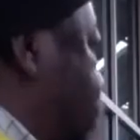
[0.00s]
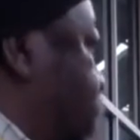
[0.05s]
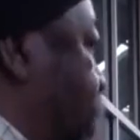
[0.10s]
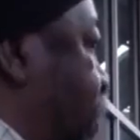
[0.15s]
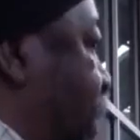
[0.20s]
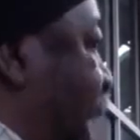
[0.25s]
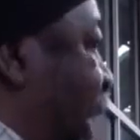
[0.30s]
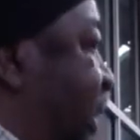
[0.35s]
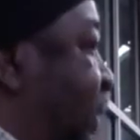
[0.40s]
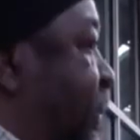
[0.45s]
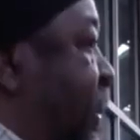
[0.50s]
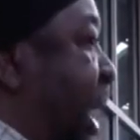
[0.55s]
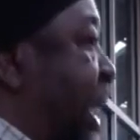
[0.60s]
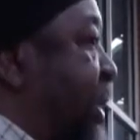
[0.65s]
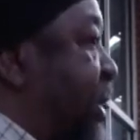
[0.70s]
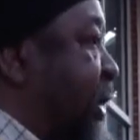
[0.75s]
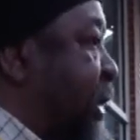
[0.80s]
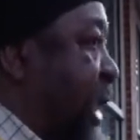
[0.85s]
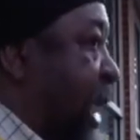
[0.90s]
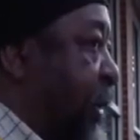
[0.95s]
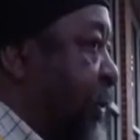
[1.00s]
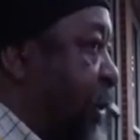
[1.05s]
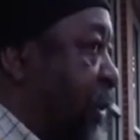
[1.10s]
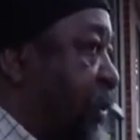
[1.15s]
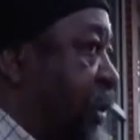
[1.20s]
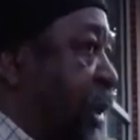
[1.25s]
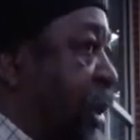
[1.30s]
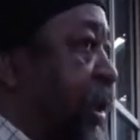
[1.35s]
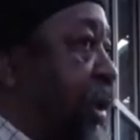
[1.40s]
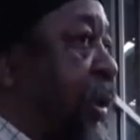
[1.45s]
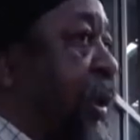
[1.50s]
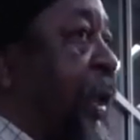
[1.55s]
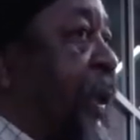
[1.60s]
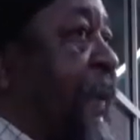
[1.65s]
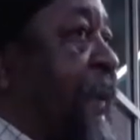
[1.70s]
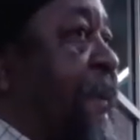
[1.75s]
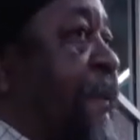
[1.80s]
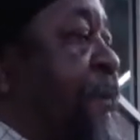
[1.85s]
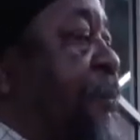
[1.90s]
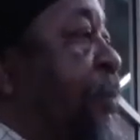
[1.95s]
The white Spaniards came over here,
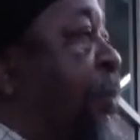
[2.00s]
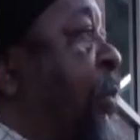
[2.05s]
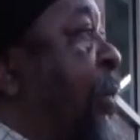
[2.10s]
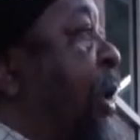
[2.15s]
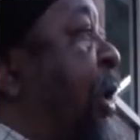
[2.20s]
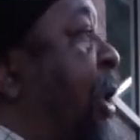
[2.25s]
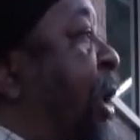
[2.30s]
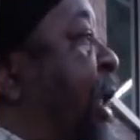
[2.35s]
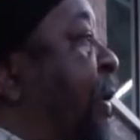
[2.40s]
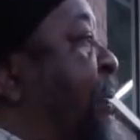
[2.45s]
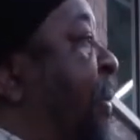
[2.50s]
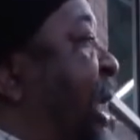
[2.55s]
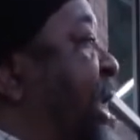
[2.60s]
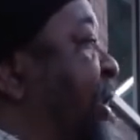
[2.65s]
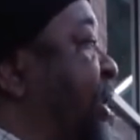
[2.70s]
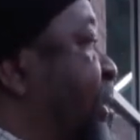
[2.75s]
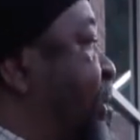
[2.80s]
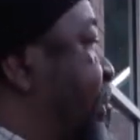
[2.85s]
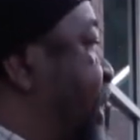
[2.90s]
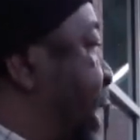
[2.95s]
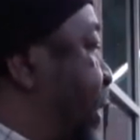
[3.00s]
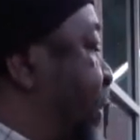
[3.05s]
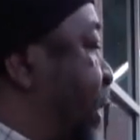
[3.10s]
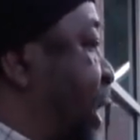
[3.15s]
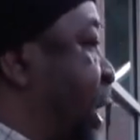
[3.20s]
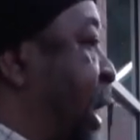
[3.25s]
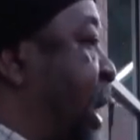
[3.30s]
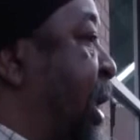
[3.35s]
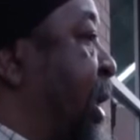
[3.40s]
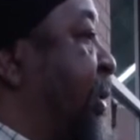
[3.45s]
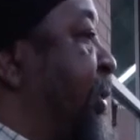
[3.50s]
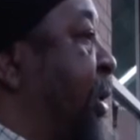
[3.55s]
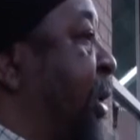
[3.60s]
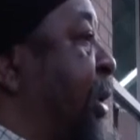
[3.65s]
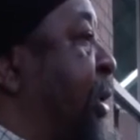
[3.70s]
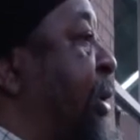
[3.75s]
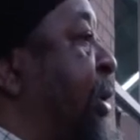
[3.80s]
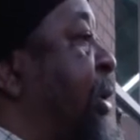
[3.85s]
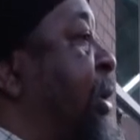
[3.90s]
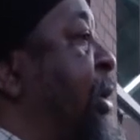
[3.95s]
and basically when they were
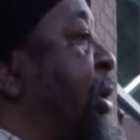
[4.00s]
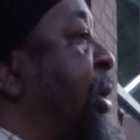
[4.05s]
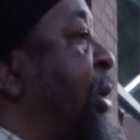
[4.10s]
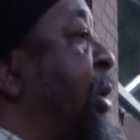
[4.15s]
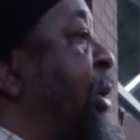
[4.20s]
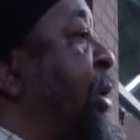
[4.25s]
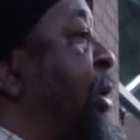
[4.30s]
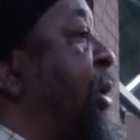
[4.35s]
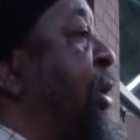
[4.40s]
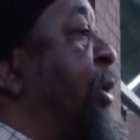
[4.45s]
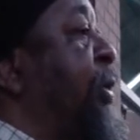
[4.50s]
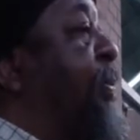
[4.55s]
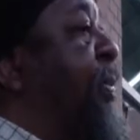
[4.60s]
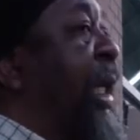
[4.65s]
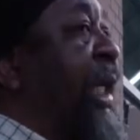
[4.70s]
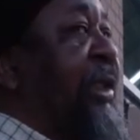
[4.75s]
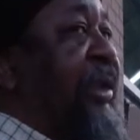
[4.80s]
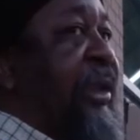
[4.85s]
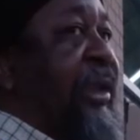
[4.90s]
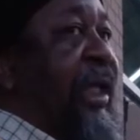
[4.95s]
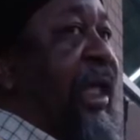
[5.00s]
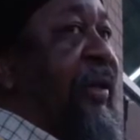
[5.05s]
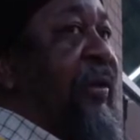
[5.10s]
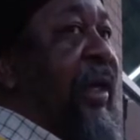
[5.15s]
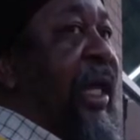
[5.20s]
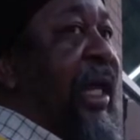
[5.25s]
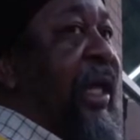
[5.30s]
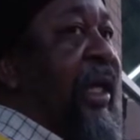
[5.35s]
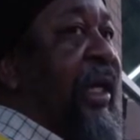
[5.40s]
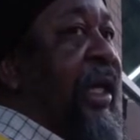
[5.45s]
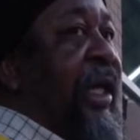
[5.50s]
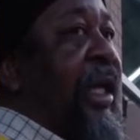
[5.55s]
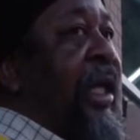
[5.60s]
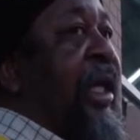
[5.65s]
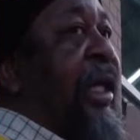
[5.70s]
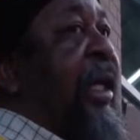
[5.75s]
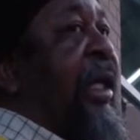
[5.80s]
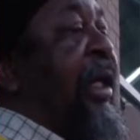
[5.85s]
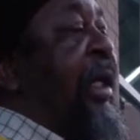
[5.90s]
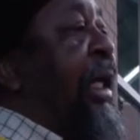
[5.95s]
conquering, you basically they, they
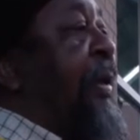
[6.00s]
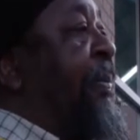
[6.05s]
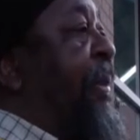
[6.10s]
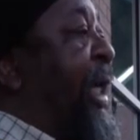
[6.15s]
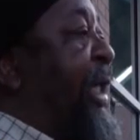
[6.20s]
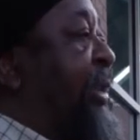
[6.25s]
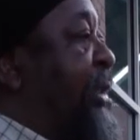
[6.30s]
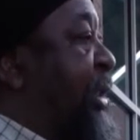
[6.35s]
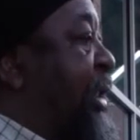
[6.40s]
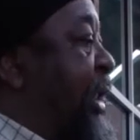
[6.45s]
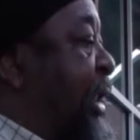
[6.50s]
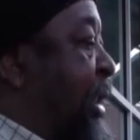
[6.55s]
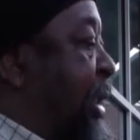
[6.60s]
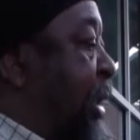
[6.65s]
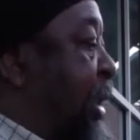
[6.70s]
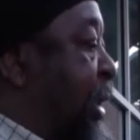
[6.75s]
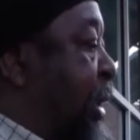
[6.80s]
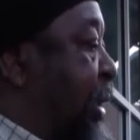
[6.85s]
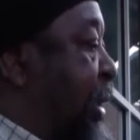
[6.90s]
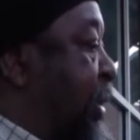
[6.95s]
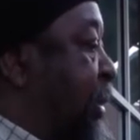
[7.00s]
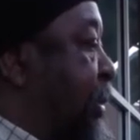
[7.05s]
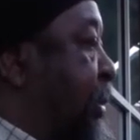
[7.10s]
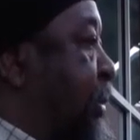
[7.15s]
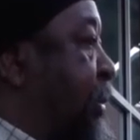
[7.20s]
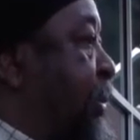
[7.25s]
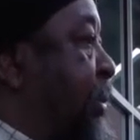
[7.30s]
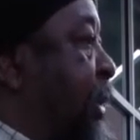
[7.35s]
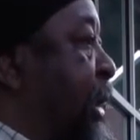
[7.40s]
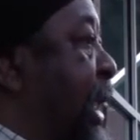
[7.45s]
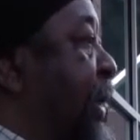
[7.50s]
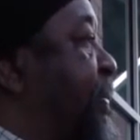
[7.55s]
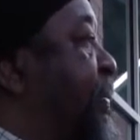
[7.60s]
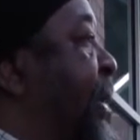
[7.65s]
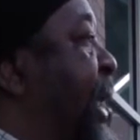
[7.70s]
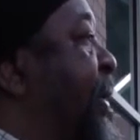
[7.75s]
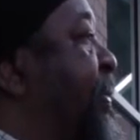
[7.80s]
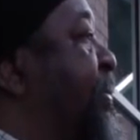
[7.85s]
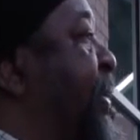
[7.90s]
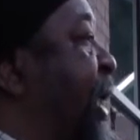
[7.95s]
they basically uh they
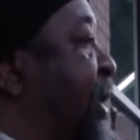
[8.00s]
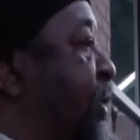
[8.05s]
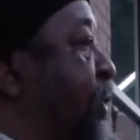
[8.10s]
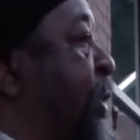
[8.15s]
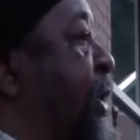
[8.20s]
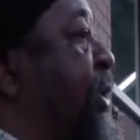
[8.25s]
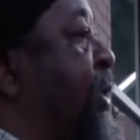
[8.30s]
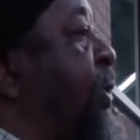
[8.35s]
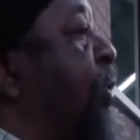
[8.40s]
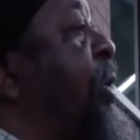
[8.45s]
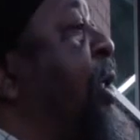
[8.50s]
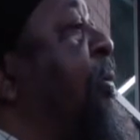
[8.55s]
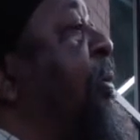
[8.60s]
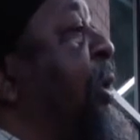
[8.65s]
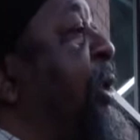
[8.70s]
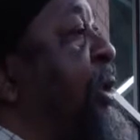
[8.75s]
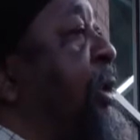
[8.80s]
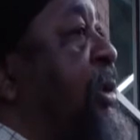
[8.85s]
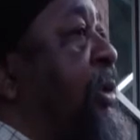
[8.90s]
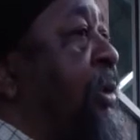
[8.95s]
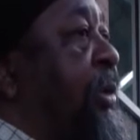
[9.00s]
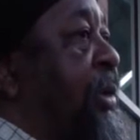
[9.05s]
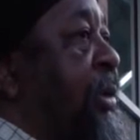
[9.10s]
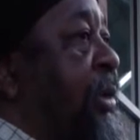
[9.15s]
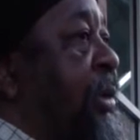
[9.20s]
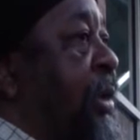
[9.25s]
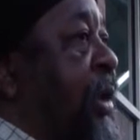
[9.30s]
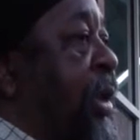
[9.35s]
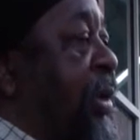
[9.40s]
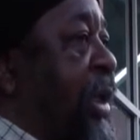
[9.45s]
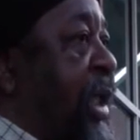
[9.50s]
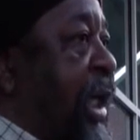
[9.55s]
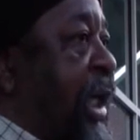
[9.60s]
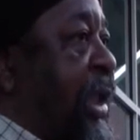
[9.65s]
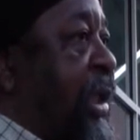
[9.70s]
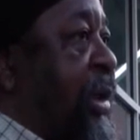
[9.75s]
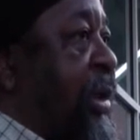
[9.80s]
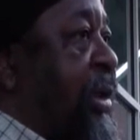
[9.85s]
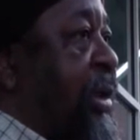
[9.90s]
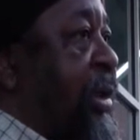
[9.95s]
they mix with the women.
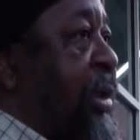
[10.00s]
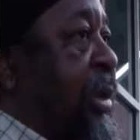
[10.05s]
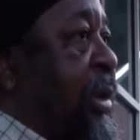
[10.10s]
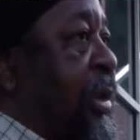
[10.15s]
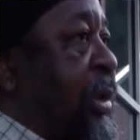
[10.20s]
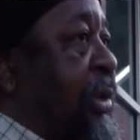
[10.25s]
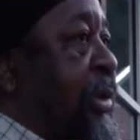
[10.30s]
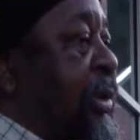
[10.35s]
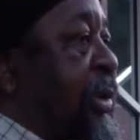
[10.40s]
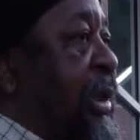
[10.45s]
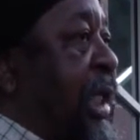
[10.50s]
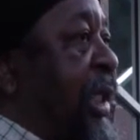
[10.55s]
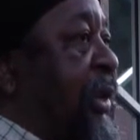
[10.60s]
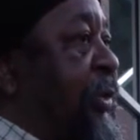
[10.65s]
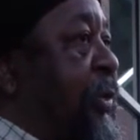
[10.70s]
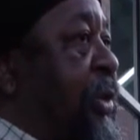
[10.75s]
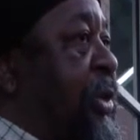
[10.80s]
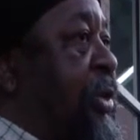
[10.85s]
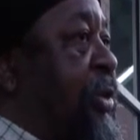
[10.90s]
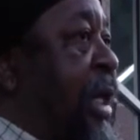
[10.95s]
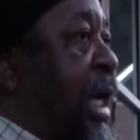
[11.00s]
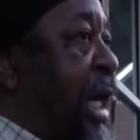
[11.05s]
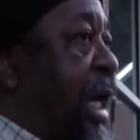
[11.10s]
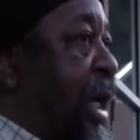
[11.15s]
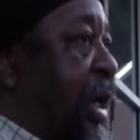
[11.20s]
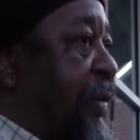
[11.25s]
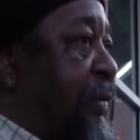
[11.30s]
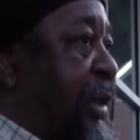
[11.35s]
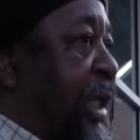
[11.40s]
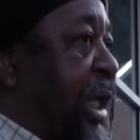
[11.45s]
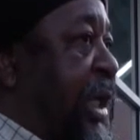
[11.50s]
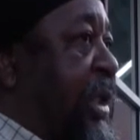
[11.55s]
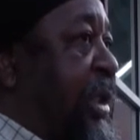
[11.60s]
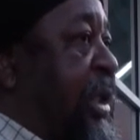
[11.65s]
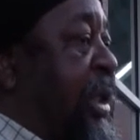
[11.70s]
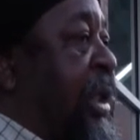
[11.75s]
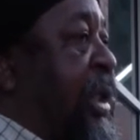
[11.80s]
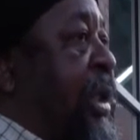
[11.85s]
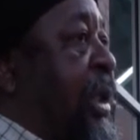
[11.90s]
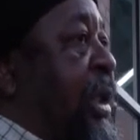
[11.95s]
Okay, so that's where you have
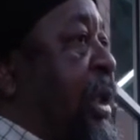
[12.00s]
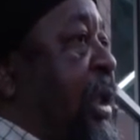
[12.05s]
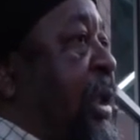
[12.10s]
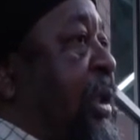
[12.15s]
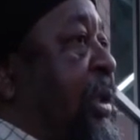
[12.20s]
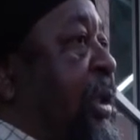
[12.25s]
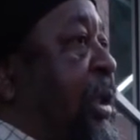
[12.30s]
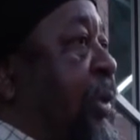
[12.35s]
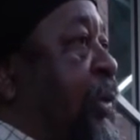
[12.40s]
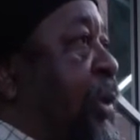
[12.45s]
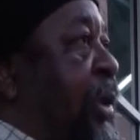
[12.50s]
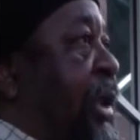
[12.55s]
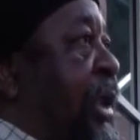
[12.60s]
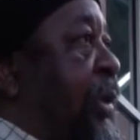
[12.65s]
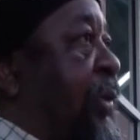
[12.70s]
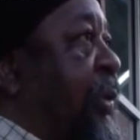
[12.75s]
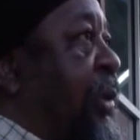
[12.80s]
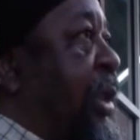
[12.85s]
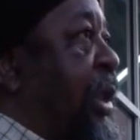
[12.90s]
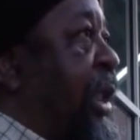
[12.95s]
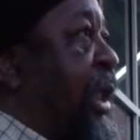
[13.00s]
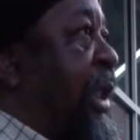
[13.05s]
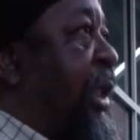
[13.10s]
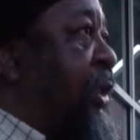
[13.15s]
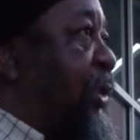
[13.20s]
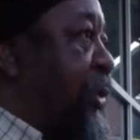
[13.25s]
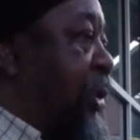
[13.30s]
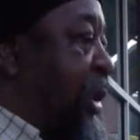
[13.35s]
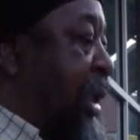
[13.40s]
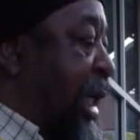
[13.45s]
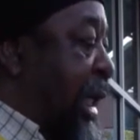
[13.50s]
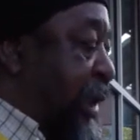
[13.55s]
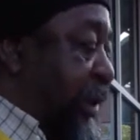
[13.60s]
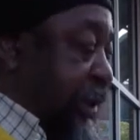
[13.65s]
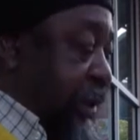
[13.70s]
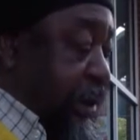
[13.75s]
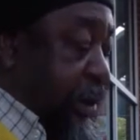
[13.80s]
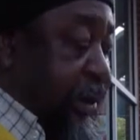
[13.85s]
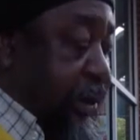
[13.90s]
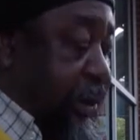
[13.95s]
that the what the, what the
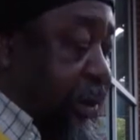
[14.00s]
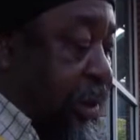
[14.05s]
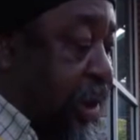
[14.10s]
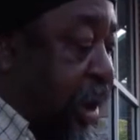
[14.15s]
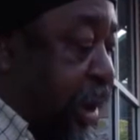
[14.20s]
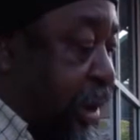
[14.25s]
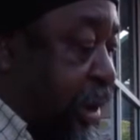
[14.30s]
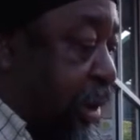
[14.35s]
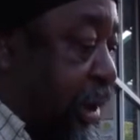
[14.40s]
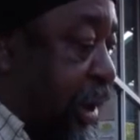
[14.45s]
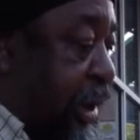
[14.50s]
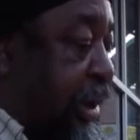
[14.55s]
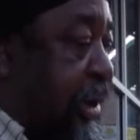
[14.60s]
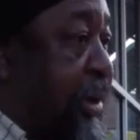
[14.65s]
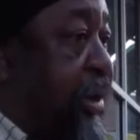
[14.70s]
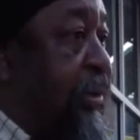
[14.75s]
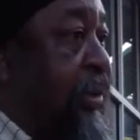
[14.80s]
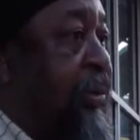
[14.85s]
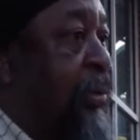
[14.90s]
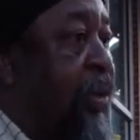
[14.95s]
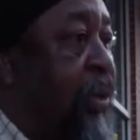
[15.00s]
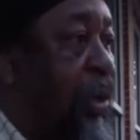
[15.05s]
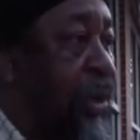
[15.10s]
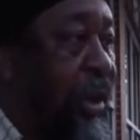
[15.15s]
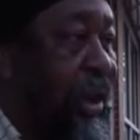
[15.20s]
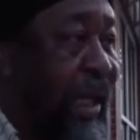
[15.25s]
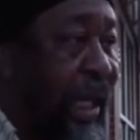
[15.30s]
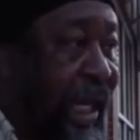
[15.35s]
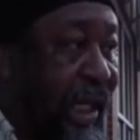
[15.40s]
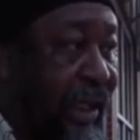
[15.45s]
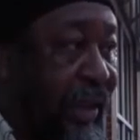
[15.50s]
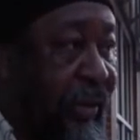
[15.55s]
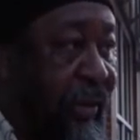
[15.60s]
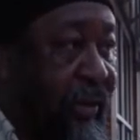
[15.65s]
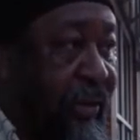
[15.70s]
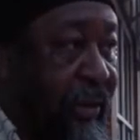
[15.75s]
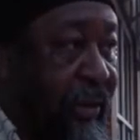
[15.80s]
Israelites start looking more like,